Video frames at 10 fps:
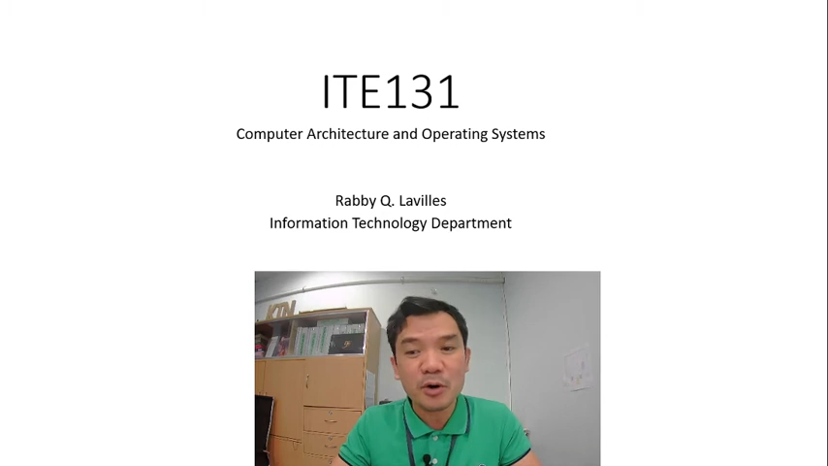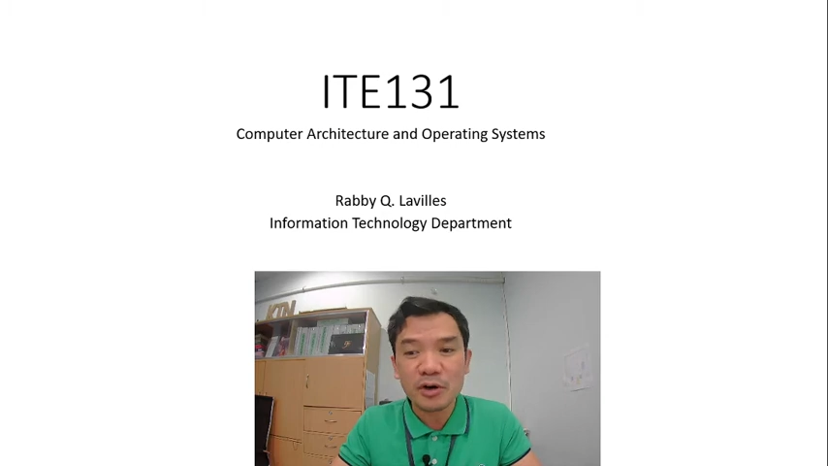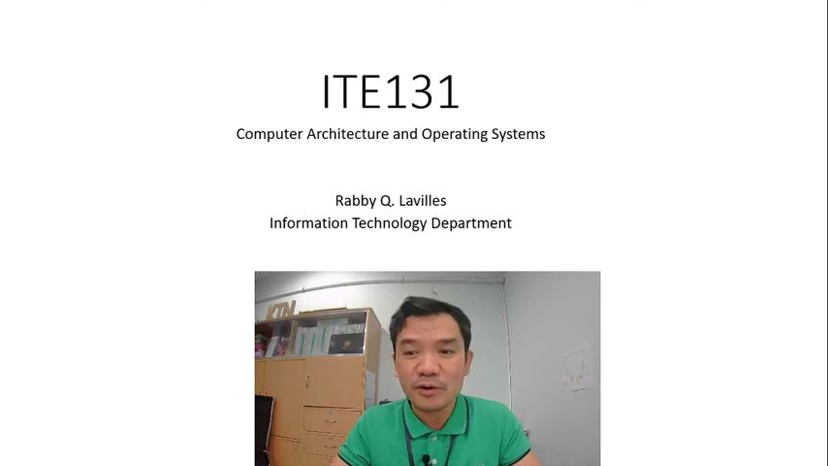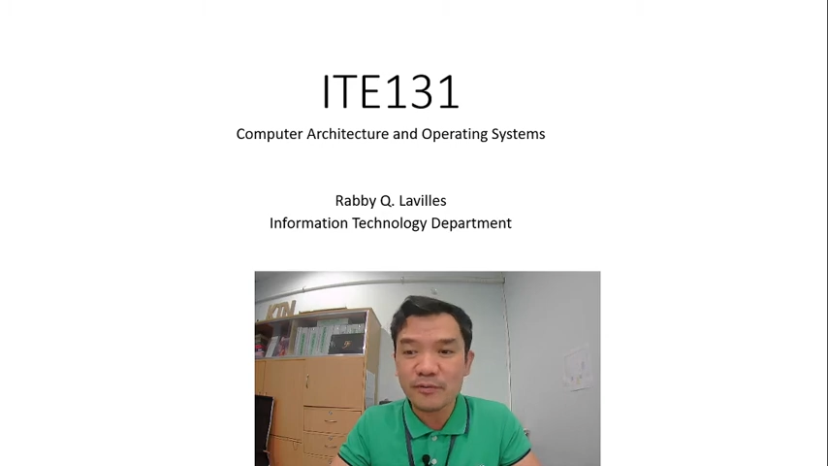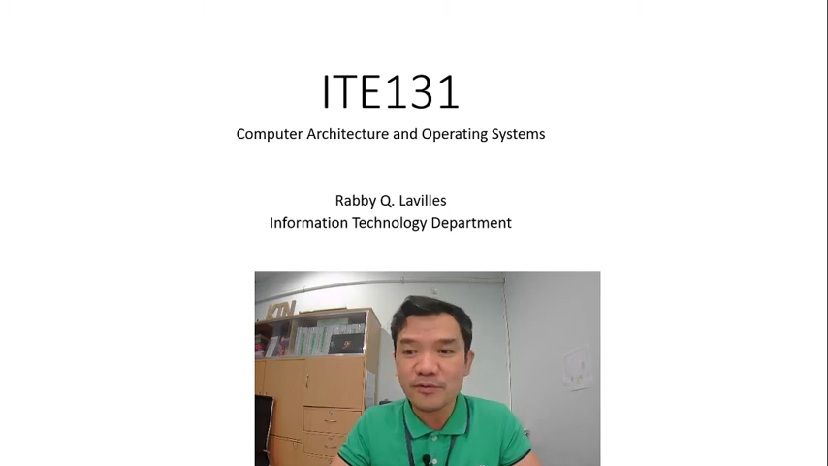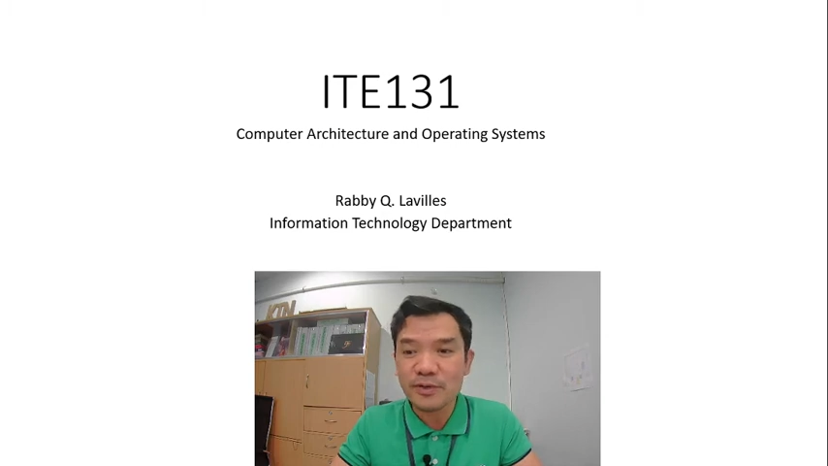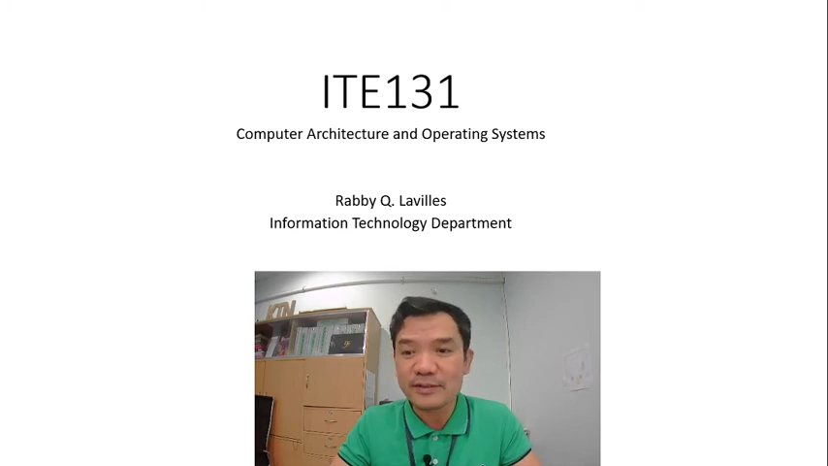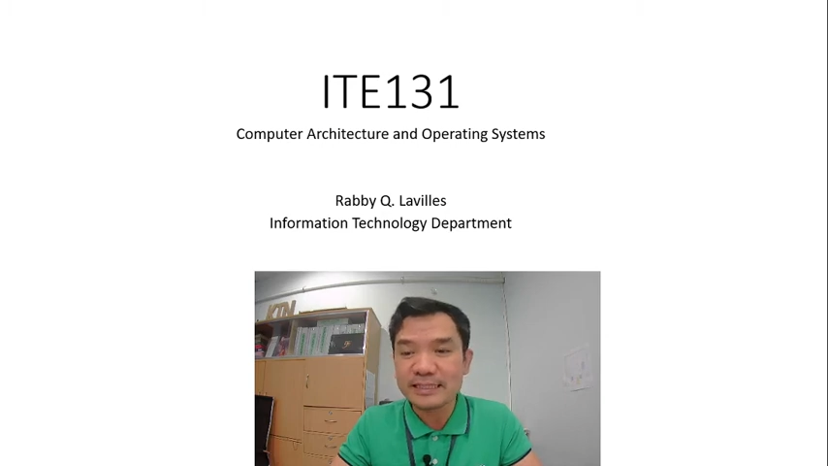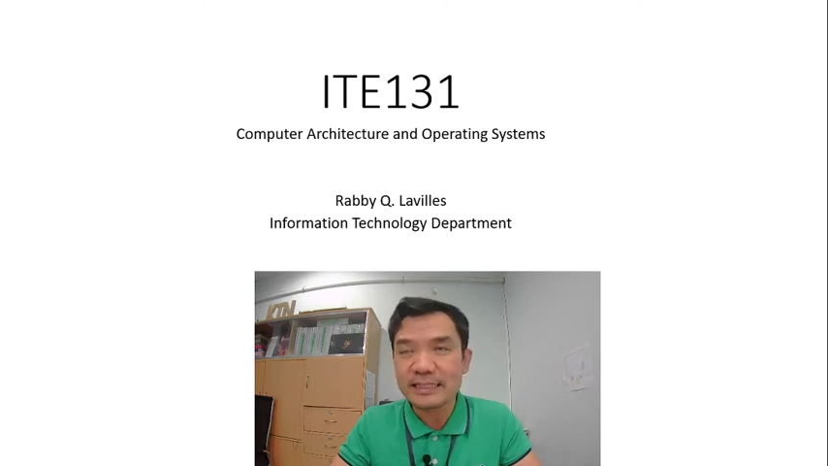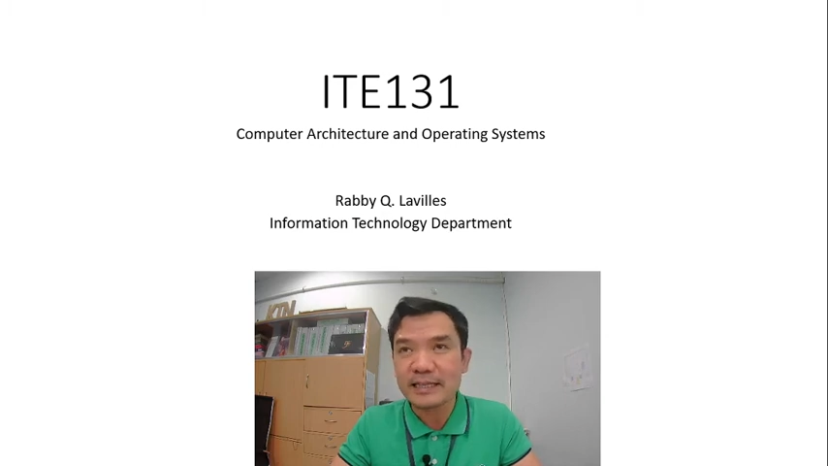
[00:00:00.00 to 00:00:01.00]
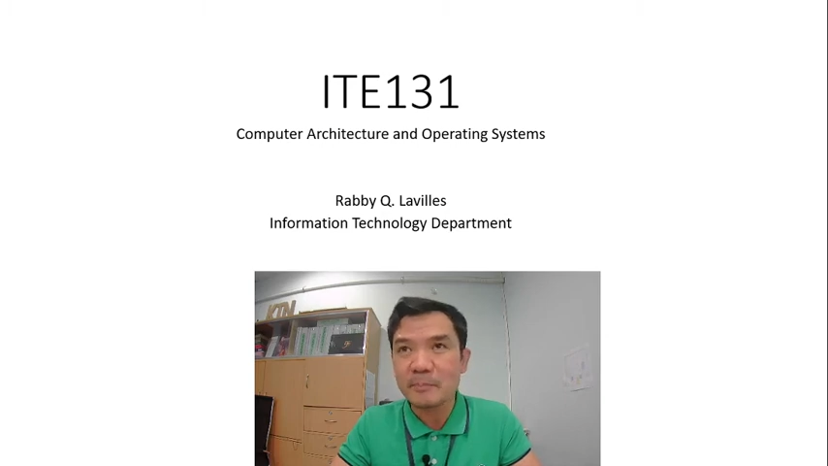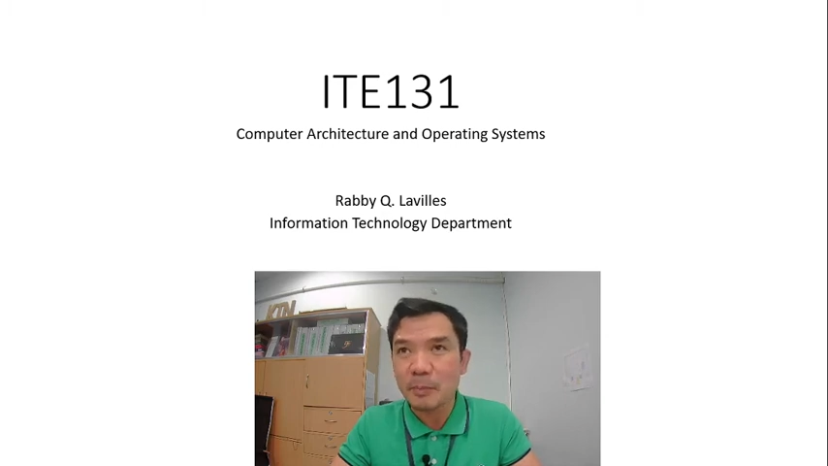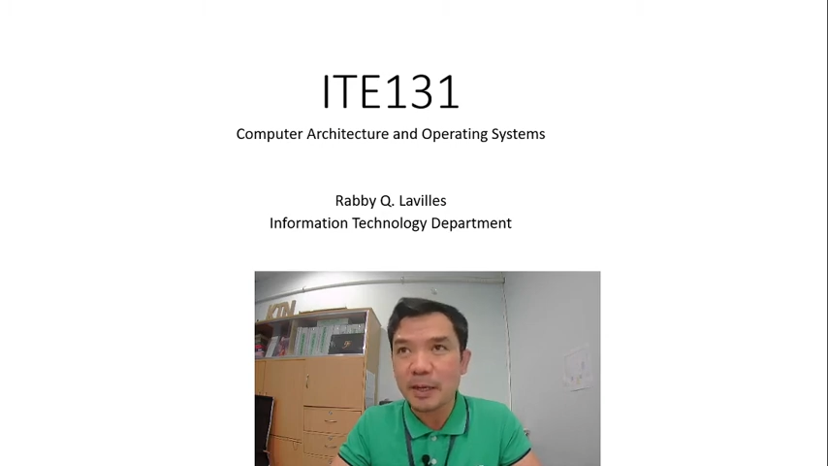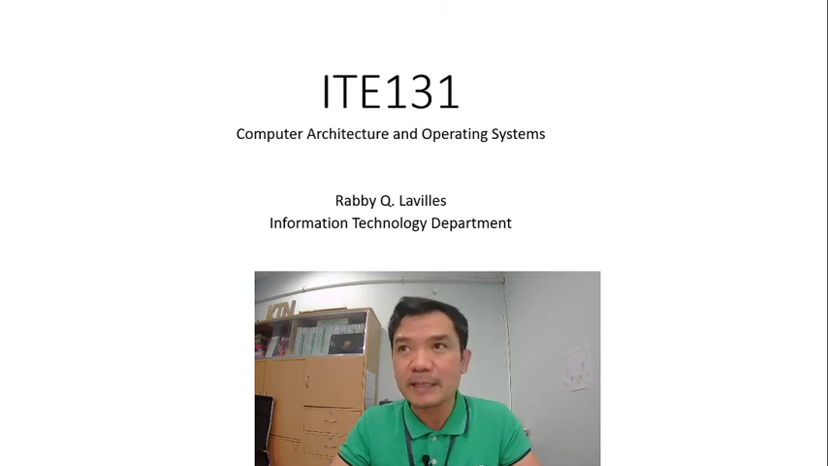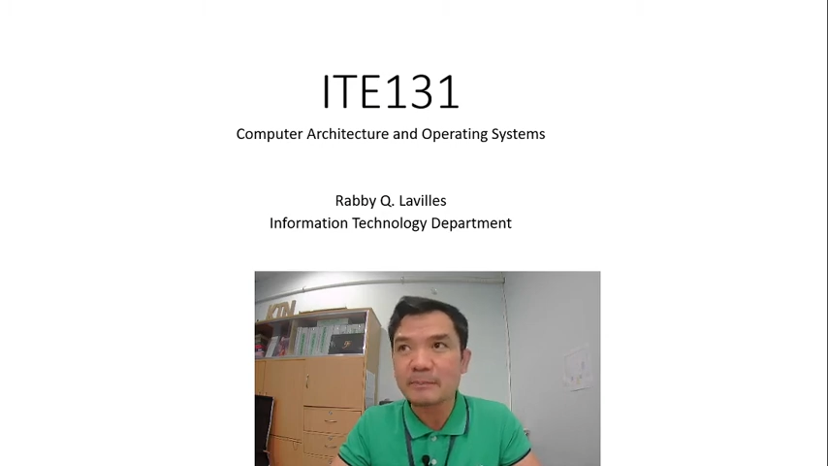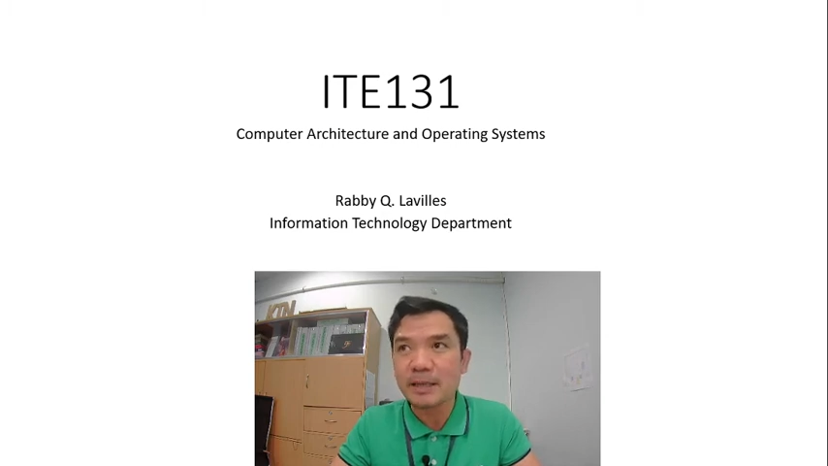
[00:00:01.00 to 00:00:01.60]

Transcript: more of theoretical part,